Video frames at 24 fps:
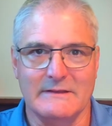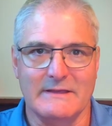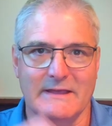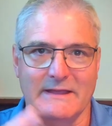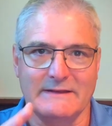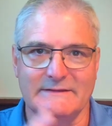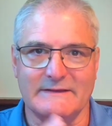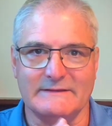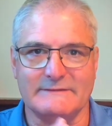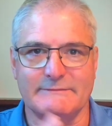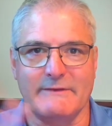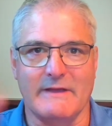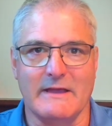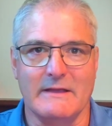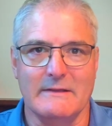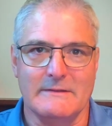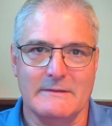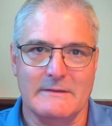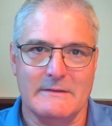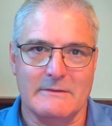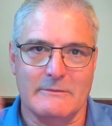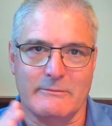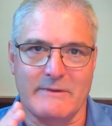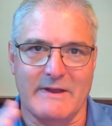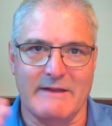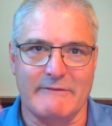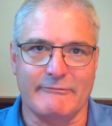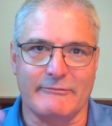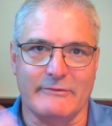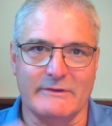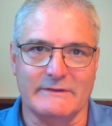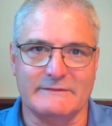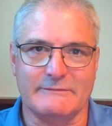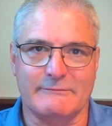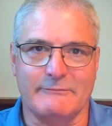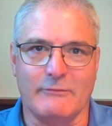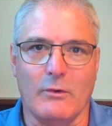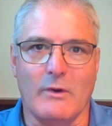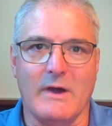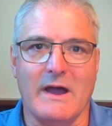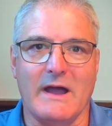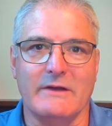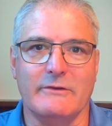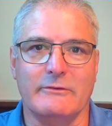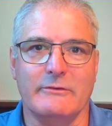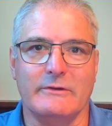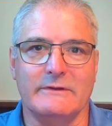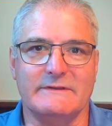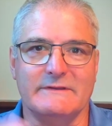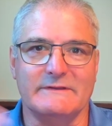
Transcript: And just for reference, 400